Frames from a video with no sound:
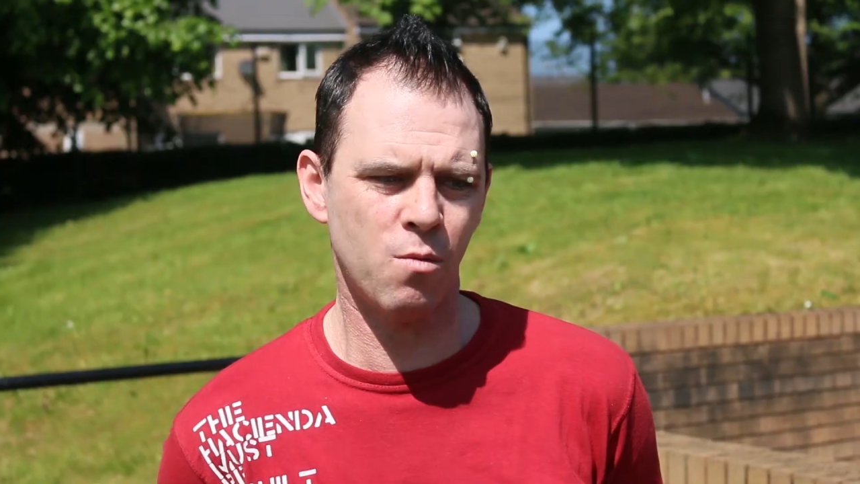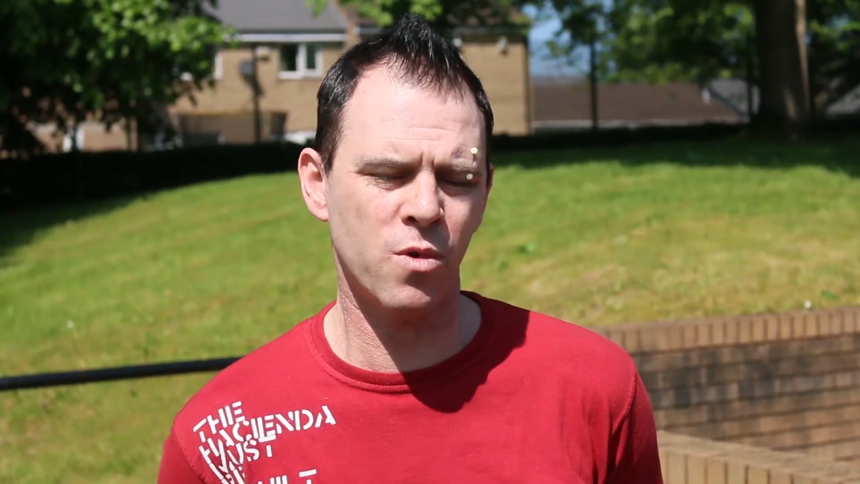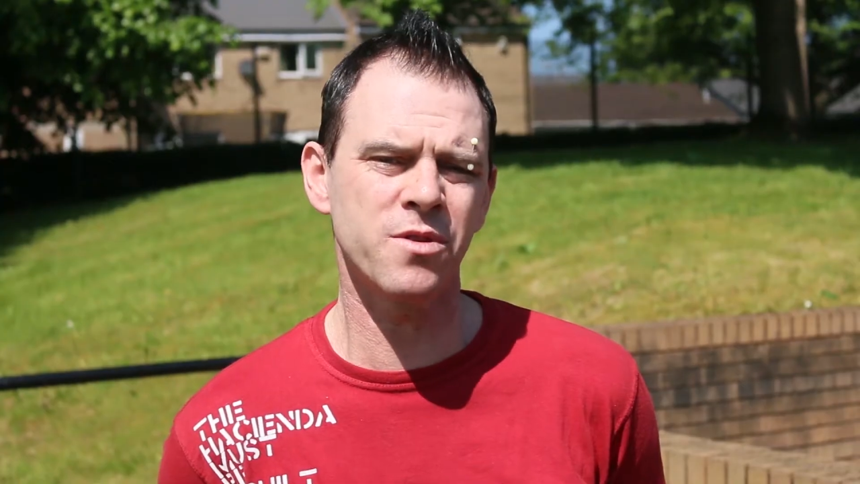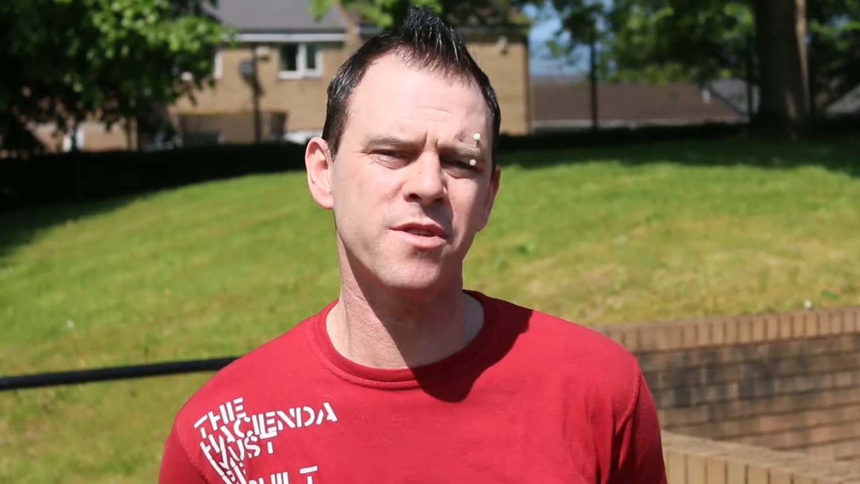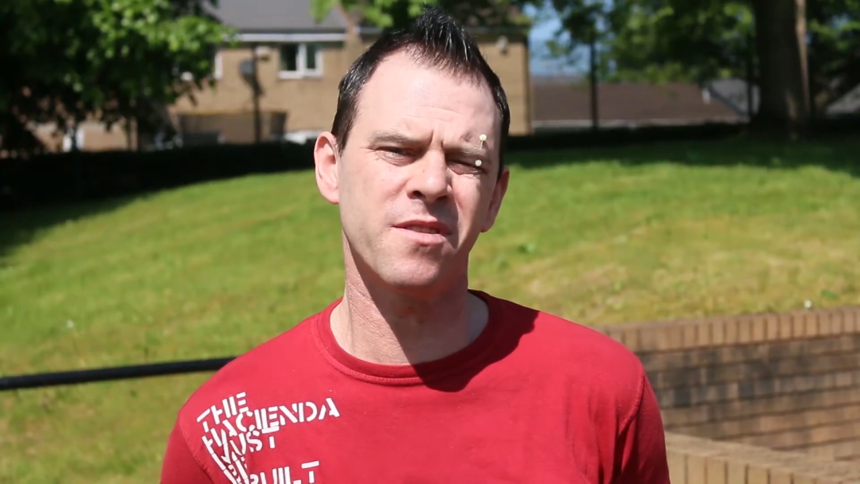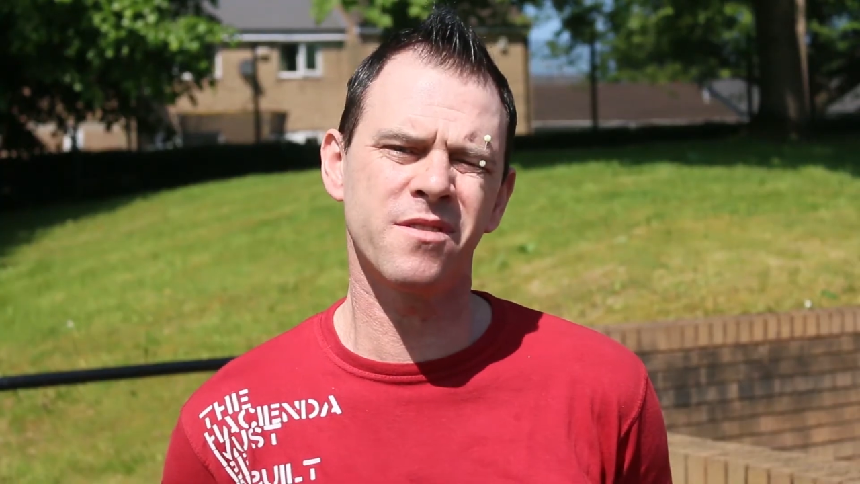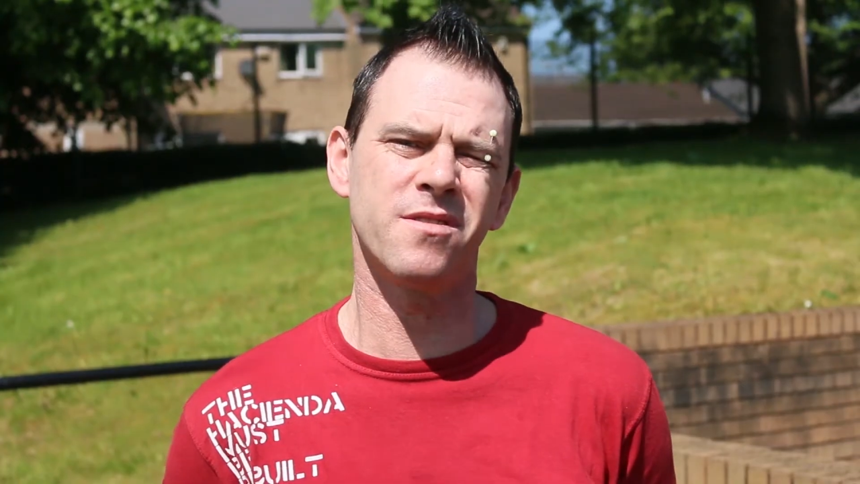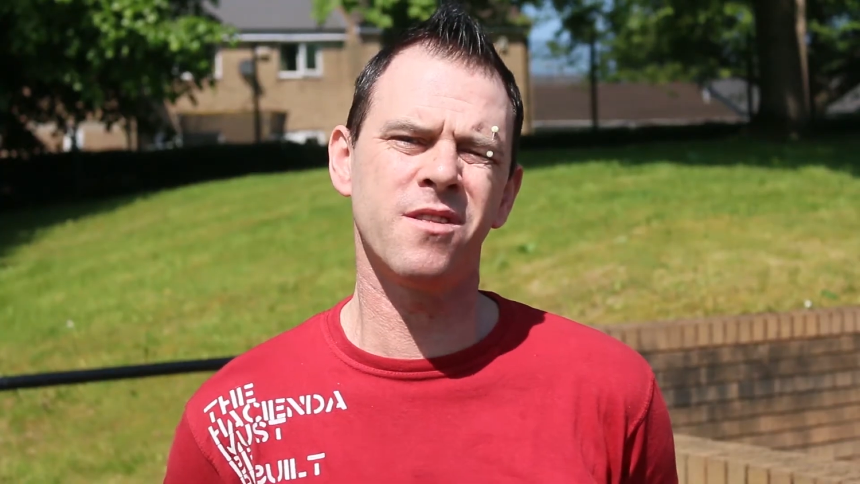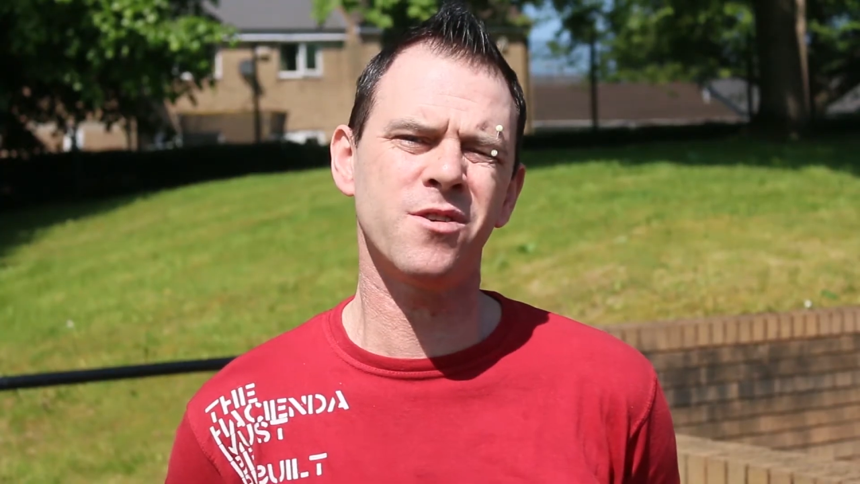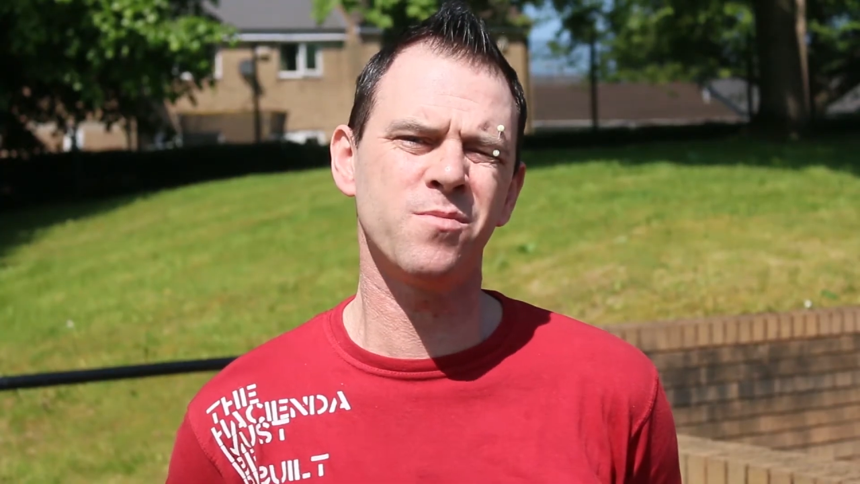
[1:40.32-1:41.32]
Once I'd
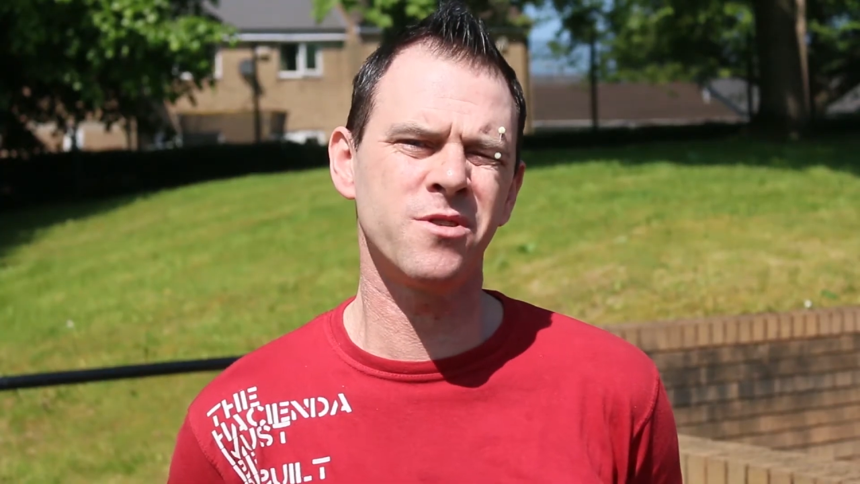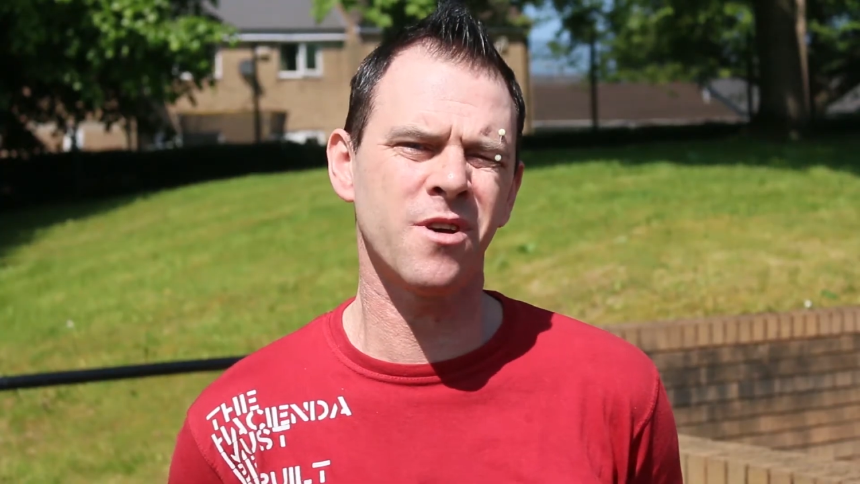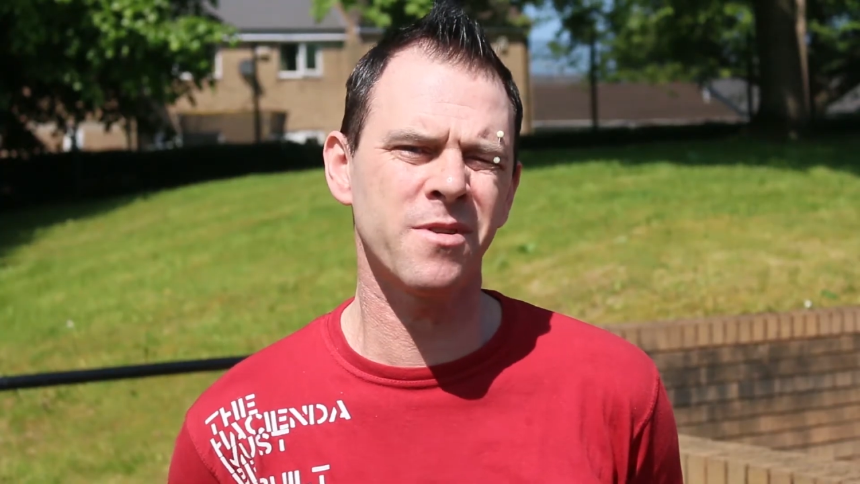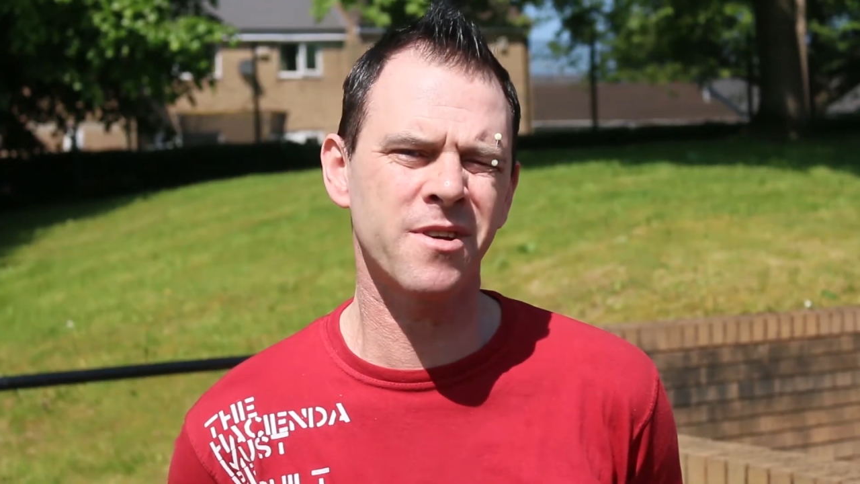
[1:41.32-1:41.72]
lost my job,